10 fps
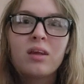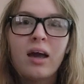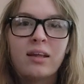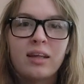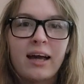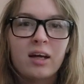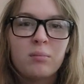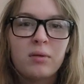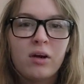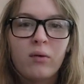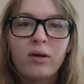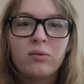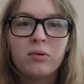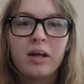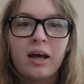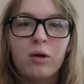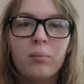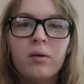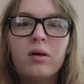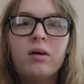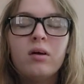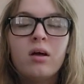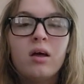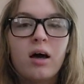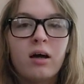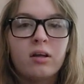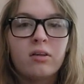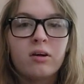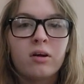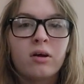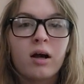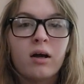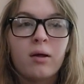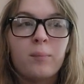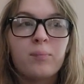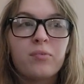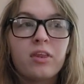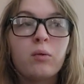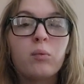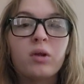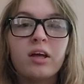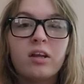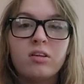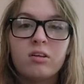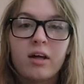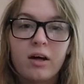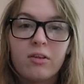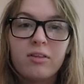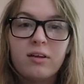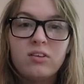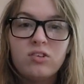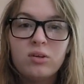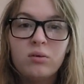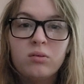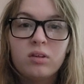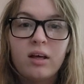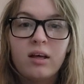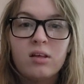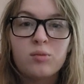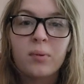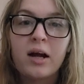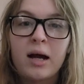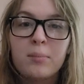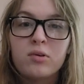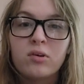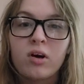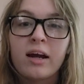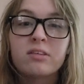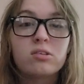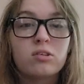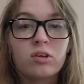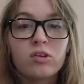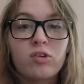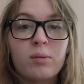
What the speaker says: And that can be a great tool to help. Another thing related to the health issues is perhaps your dog has a surgery.